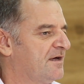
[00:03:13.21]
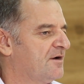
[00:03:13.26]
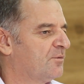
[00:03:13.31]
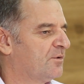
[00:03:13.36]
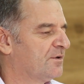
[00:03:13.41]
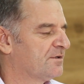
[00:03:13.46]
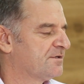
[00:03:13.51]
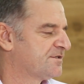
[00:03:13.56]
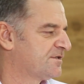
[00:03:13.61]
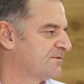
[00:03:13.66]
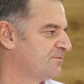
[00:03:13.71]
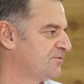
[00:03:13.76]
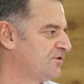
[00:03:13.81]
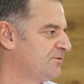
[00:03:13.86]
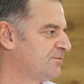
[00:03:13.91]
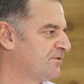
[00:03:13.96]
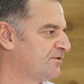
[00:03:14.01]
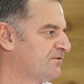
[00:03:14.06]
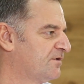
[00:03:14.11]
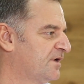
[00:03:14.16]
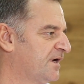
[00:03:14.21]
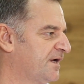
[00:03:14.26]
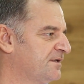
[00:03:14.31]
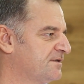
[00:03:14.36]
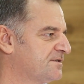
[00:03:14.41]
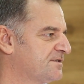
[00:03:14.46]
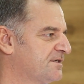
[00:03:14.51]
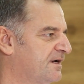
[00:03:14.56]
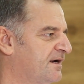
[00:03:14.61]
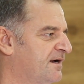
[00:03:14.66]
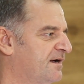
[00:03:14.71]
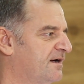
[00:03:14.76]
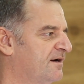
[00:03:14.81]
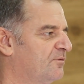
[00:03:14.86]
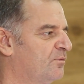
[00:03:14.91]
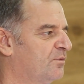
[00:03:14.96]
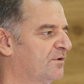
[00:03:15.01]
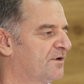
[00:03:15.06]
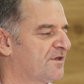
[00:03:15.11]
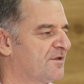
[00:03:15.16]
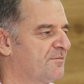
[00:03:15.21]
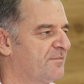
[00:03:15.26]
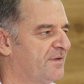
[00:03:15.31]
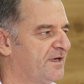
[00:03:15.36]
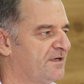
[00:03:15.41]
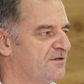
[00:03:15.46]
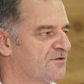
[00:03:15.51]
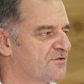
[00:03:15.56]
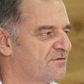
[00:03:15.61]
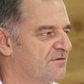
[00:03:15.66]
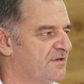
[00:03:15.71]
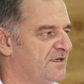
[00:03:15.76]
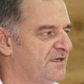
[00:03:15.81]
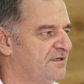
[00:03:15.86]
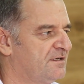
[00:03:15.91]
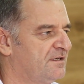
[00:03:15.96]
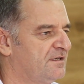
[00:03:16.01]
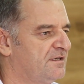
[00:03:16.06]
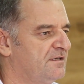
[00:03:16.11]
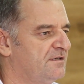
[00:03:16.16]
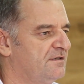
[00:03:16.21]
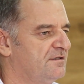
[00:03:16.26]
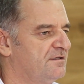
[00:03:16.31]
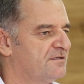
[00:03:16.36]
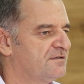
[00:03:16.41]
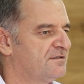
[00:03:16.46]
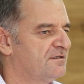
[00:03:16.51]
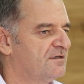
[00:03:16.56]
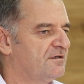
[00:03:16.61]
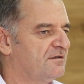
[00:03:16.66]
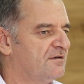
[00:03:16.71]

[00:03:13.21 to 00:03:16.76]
what some human rights are, what are the main treaties,